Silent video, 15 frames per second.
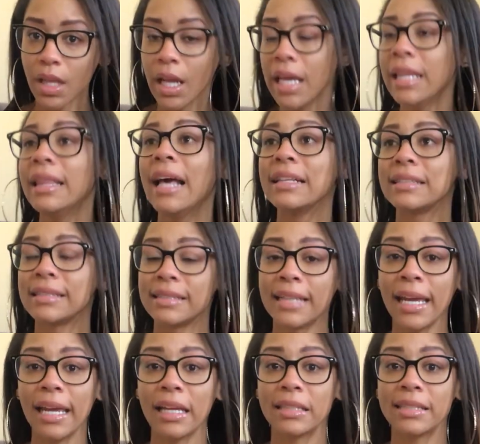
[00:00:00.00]
in that
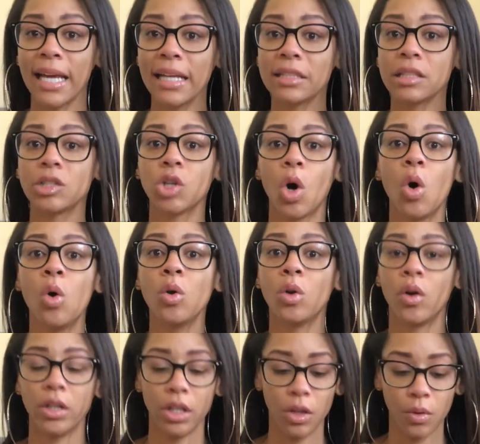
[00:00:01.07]
state takes a
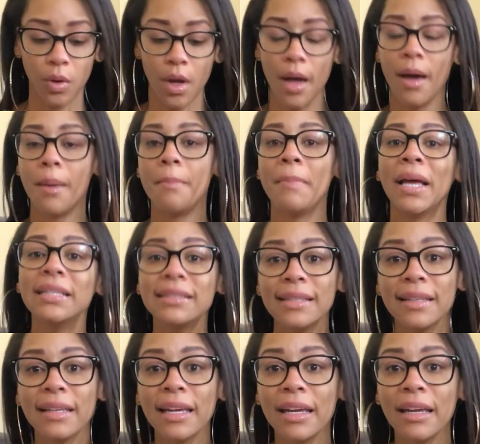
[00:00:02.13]
toll on you
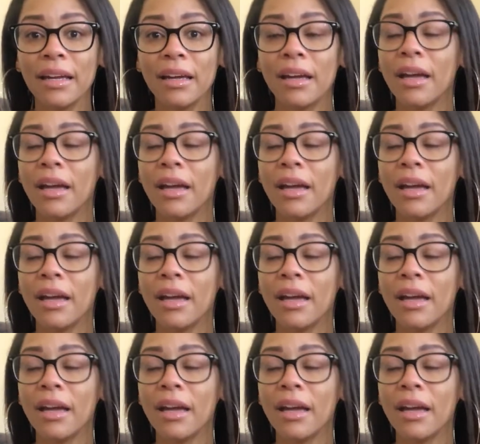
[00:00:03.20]
mentally,